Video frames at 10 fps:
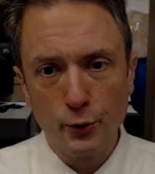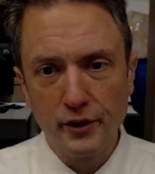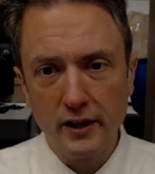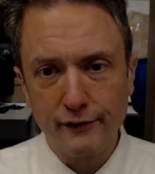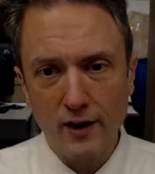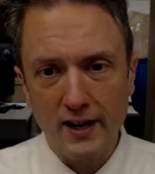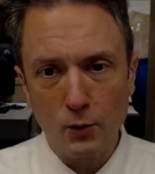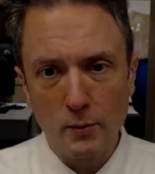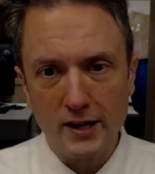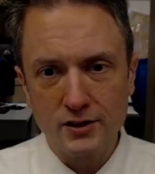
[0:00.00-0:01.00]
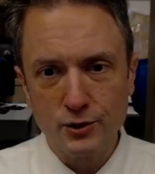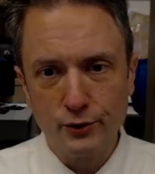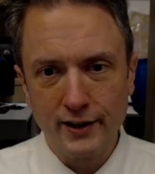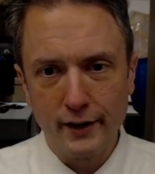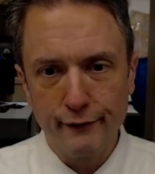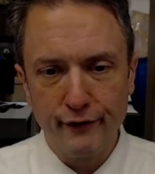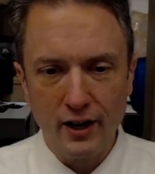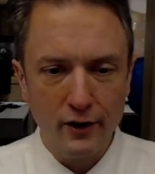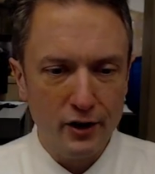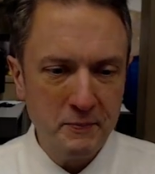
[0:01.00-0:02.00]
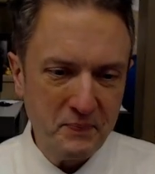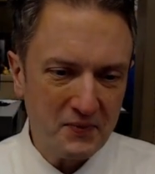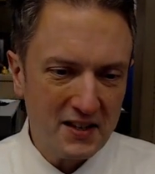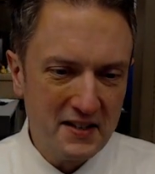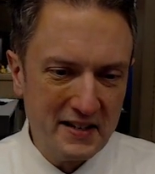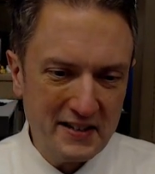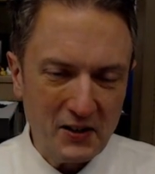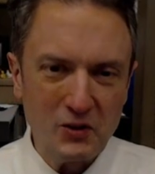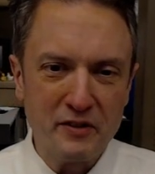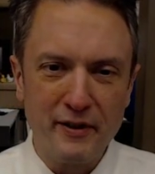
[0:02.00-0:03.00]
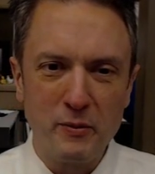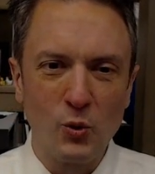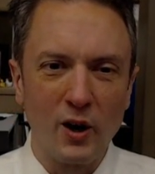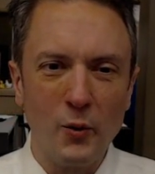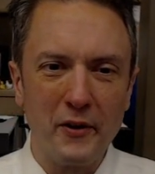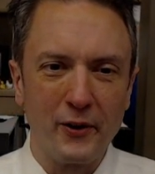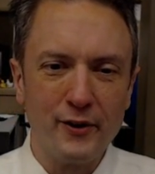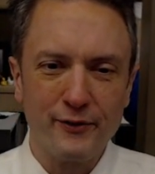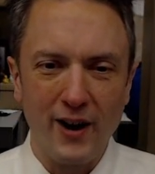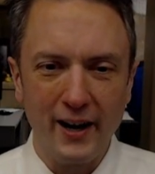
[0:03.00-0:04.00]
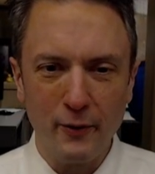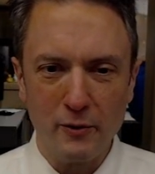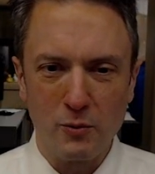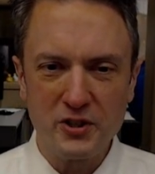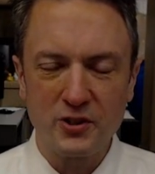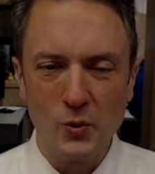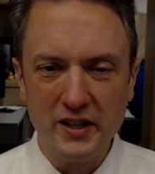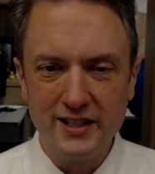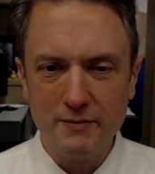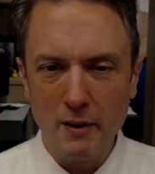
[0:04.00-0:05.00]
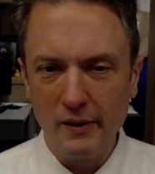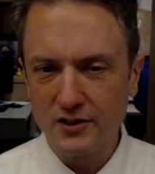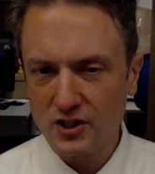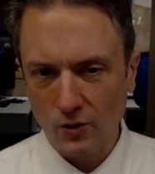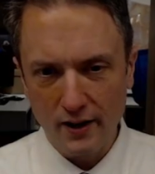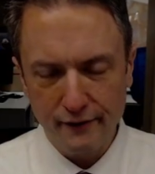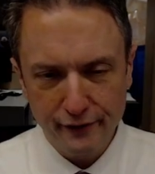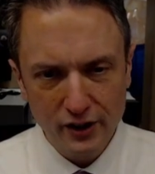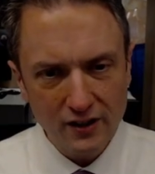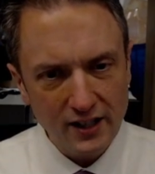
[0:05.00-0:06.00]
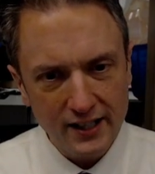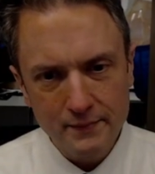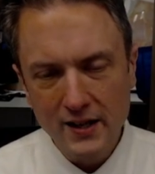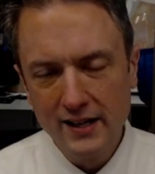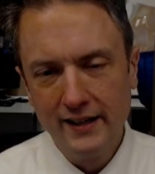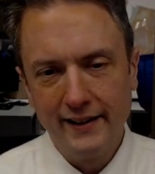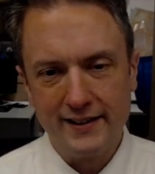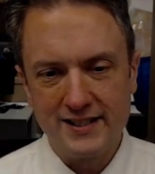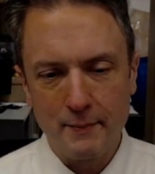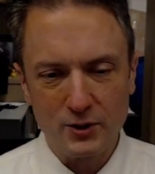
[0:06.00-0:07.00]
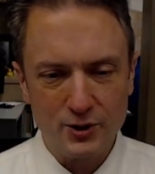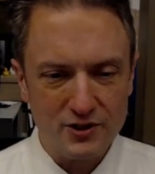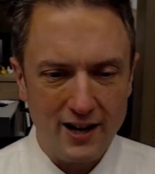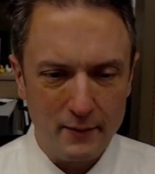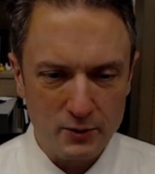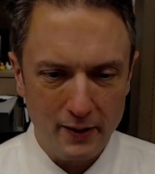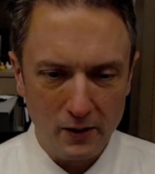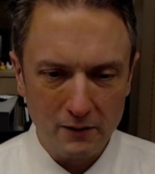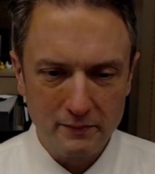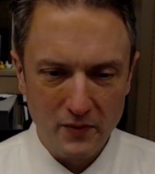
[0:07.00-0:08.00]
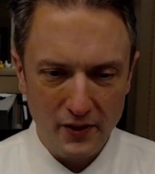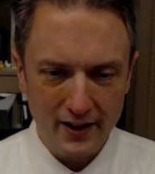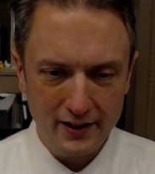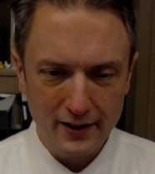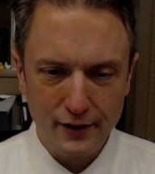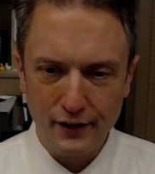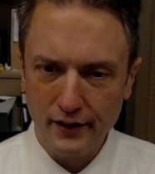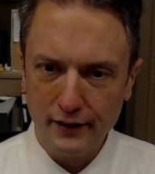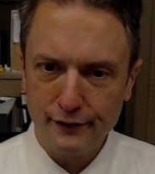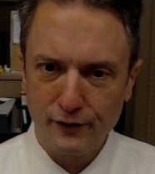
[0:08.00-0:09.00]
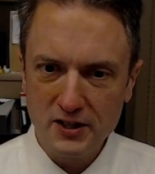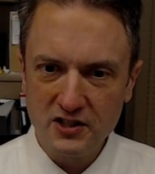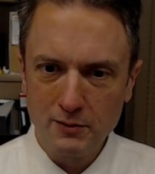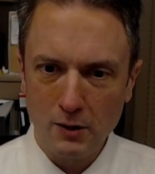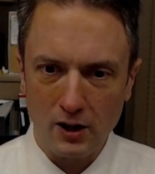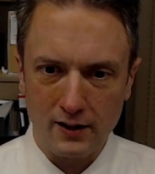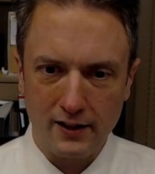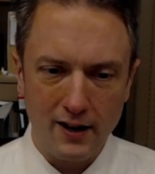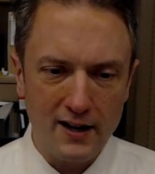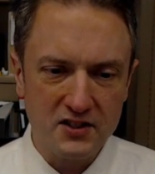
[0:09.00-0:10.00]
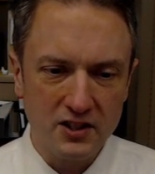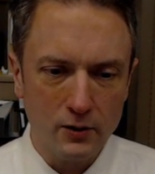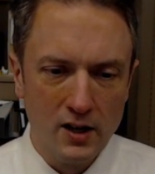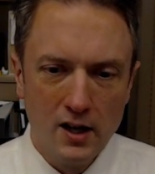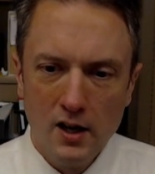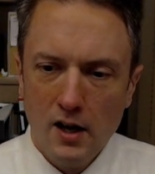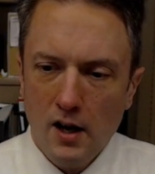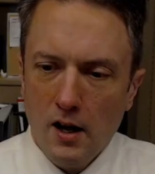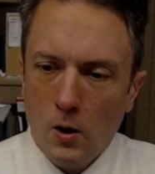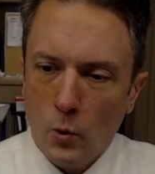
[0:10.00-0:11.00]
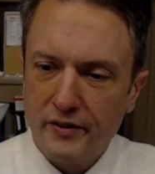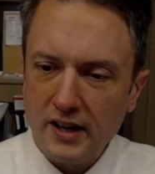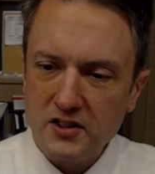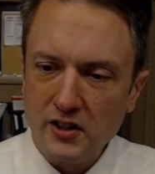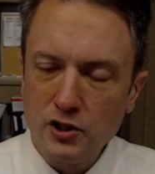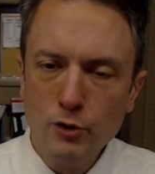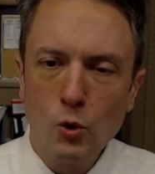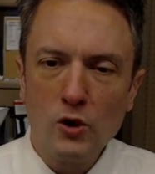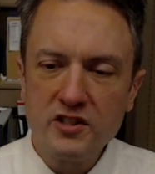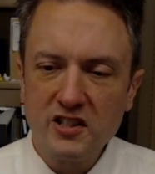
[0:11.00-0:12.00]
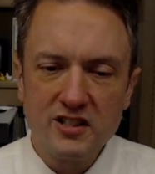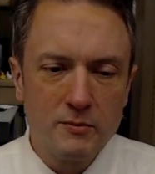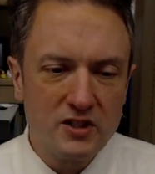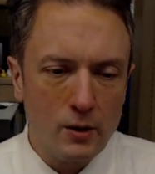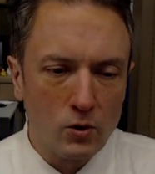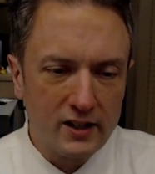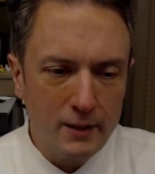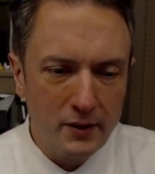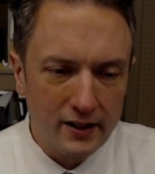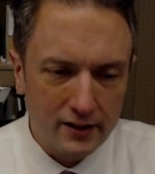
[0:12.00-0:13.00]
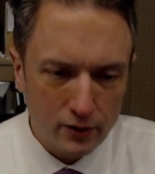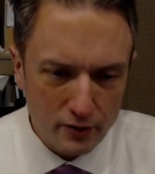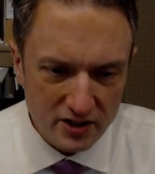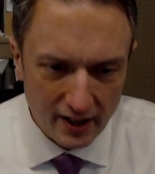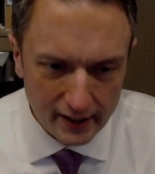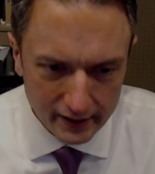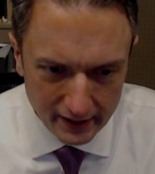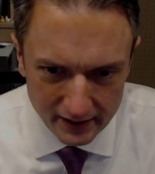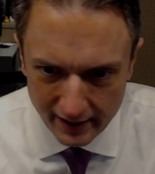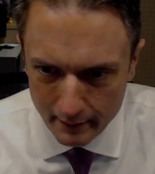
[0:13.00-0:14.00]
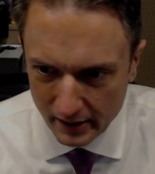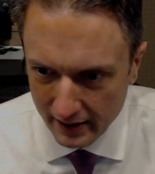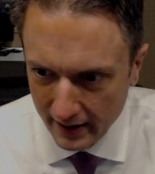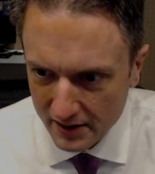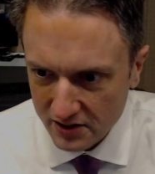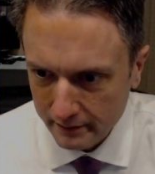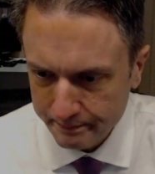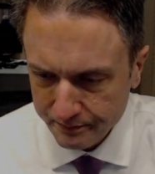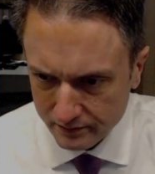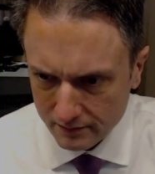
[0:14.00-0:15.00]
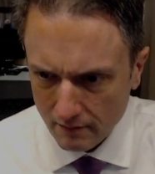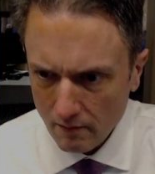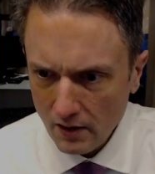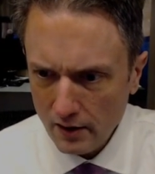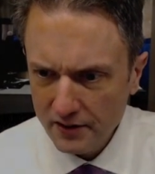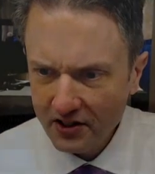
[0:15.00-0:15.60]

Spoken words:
day Friday. We're back to kind of vanilla early February weather on Friday with a brisk wind, maybe a stray flurry, and temperatures not much better than the freezing mark. All right, so we've got two more systems that we're keeping a close eye on in the coming days, and let's